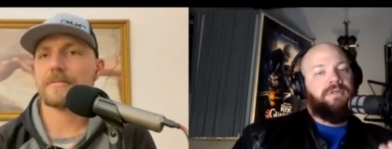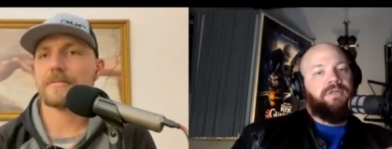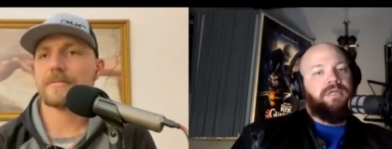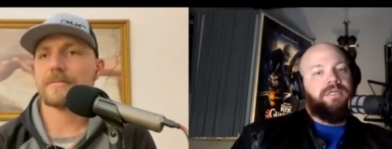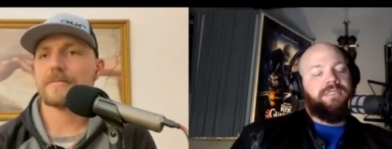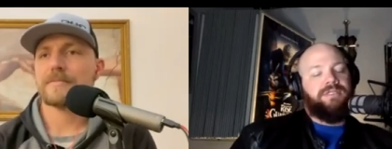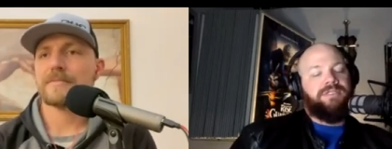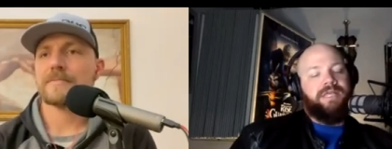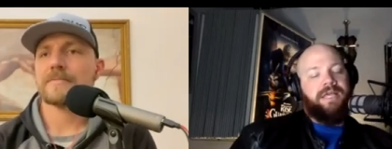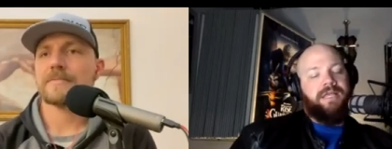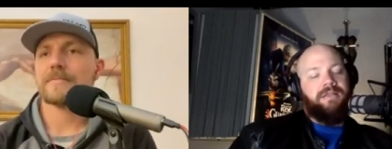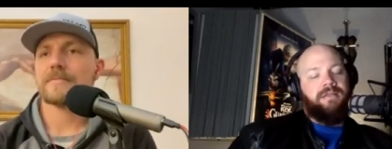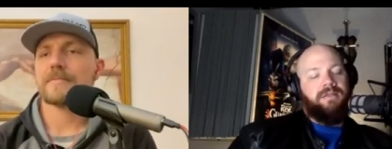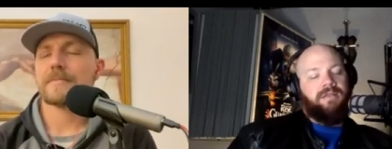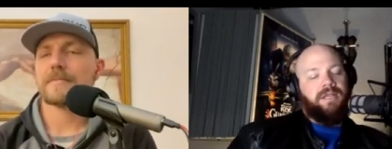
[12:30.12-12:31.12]
Speaker 1: Cuz there's that
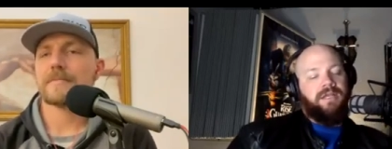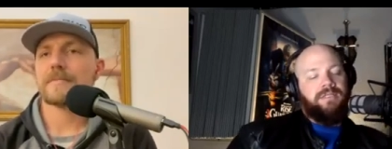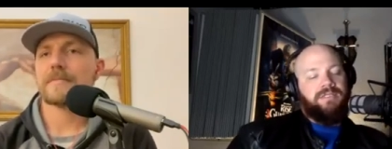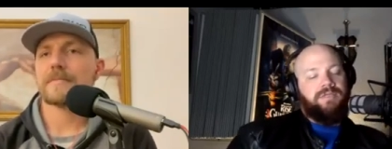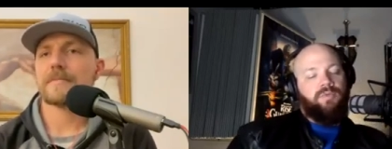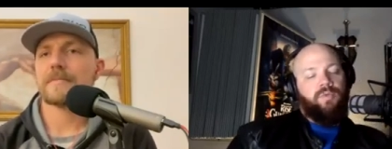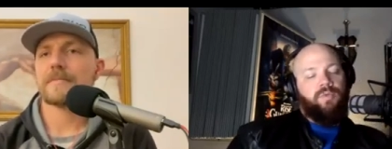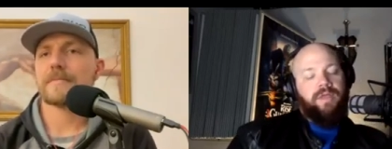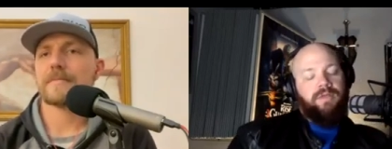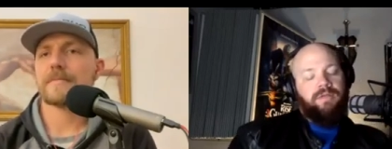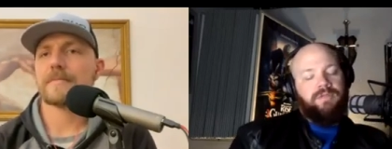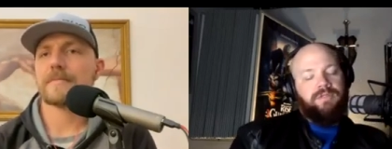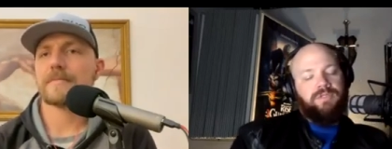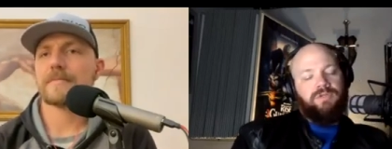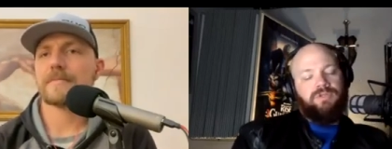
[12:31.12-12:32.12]
cuz
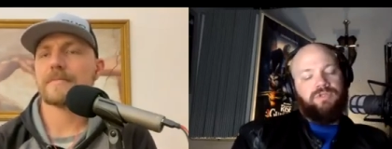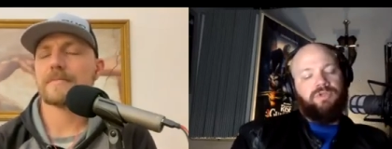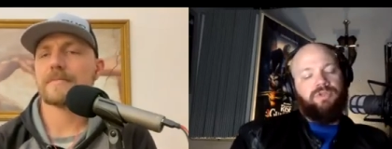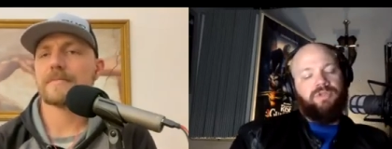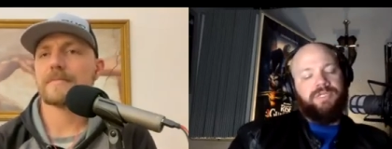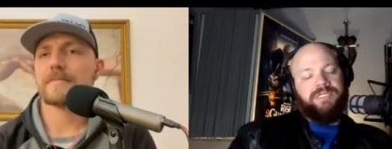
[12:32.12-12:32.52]
so so the